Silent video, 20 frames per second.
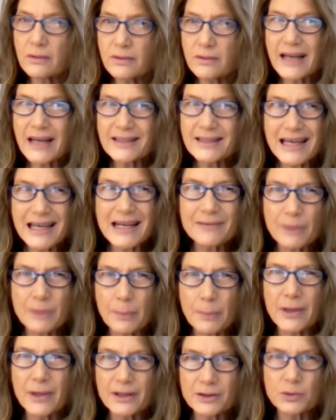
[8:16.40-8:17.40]
that's kind of a
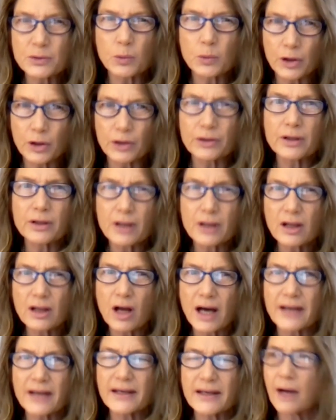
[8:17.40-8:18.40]
buzzword a
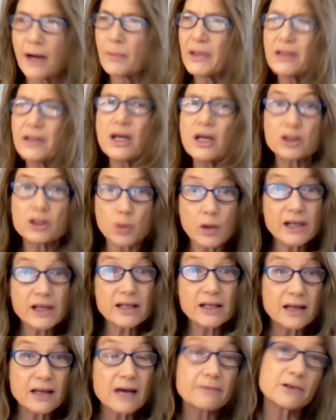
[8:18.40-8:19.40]
lot now. But
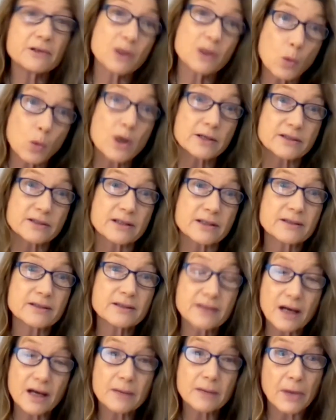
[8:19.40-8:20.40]
2011, it wasn't,
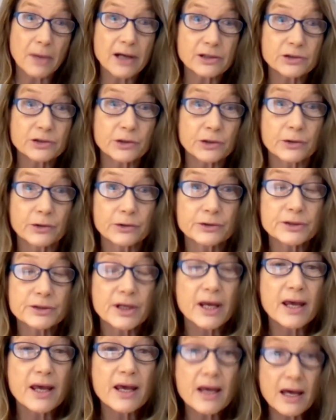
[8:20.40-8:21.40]
not in my circles.
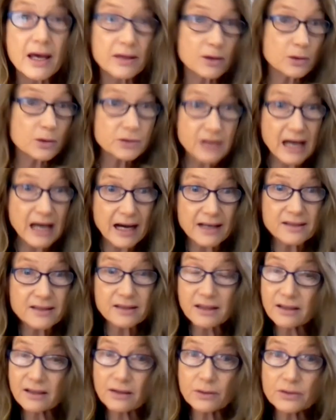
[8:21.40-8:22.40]
And those guys,
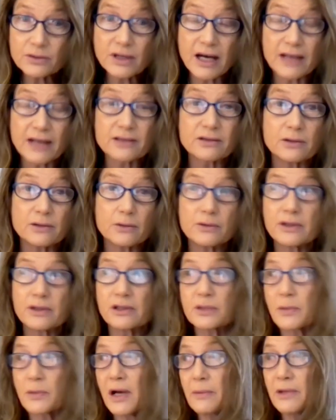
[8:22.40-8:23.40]
none of those guys knew. And
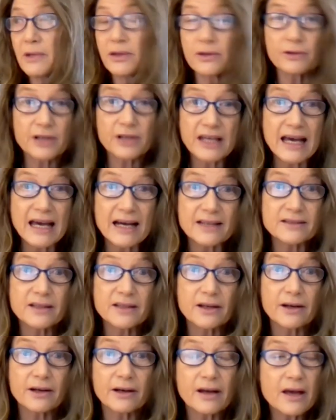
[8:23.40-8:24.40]
there's probably 30 guys
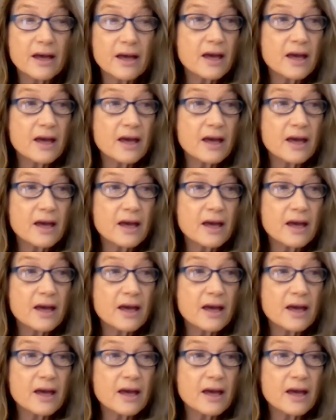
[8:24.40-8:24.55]
there.